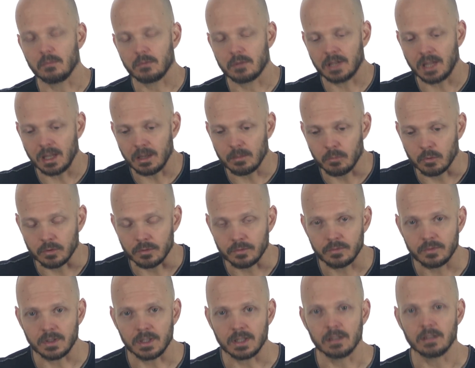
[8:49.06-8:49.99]
take more
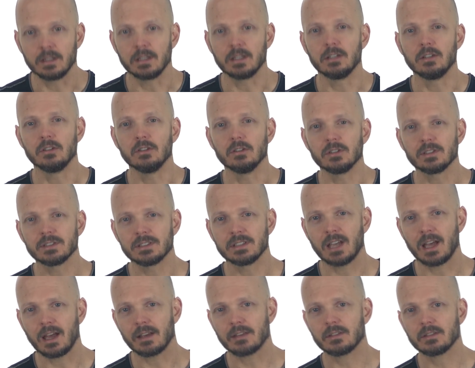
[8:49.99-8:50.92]
feeling into your
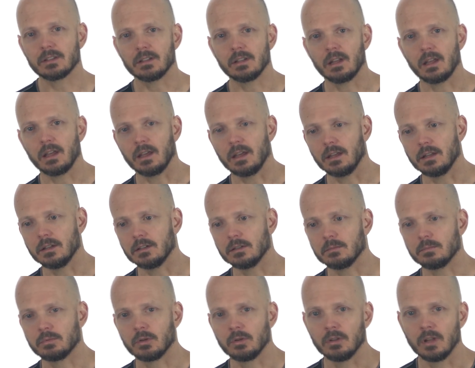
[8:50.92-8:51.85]
sex, and
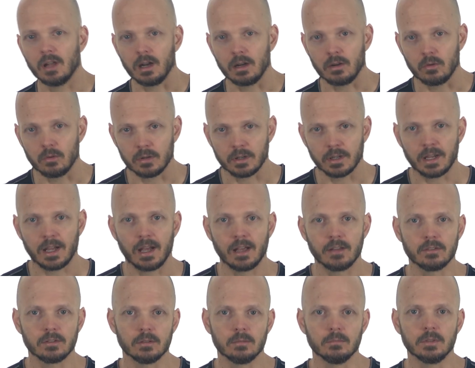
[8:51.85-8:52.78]
to prolong
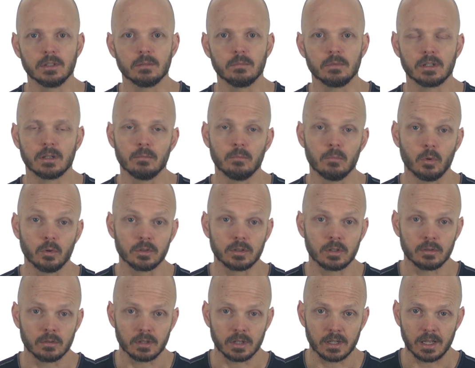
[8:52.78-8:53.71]
orgasm and to become
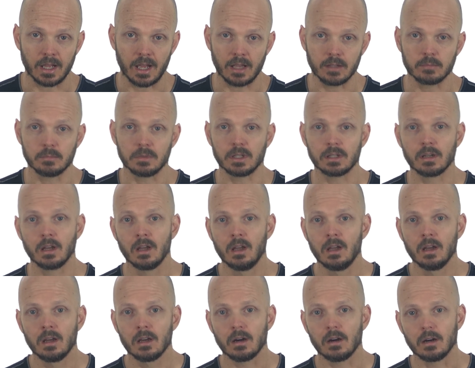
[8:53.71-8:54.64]
multi-orgasmic,
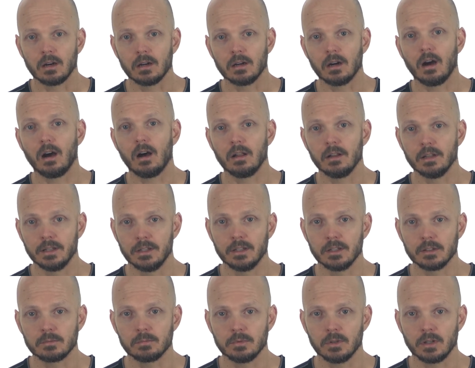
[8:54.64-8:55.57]
are all in
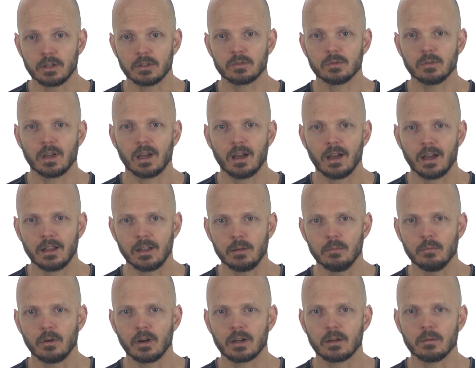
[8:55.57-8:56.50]
this book. So I highly
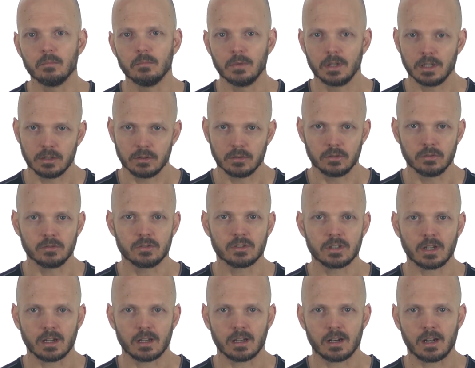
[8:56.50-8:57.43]
recommend you
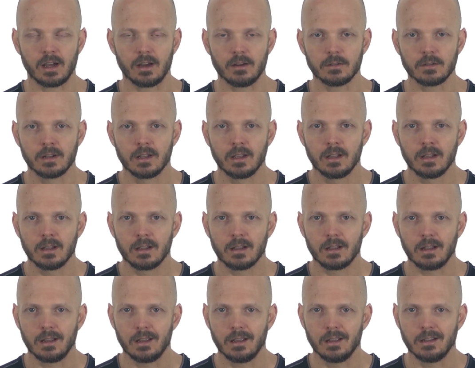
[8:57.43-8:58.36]
check it out.
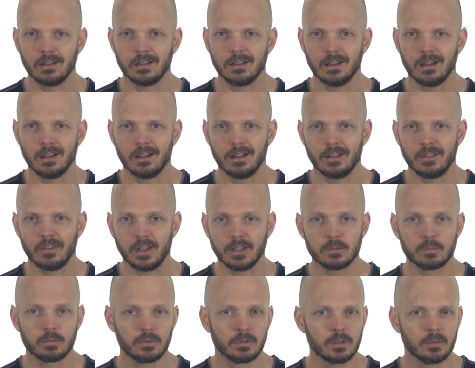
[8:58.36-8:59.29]
And that's
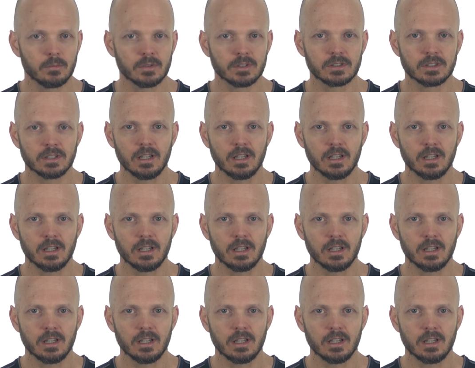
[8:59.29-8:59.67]
pretty much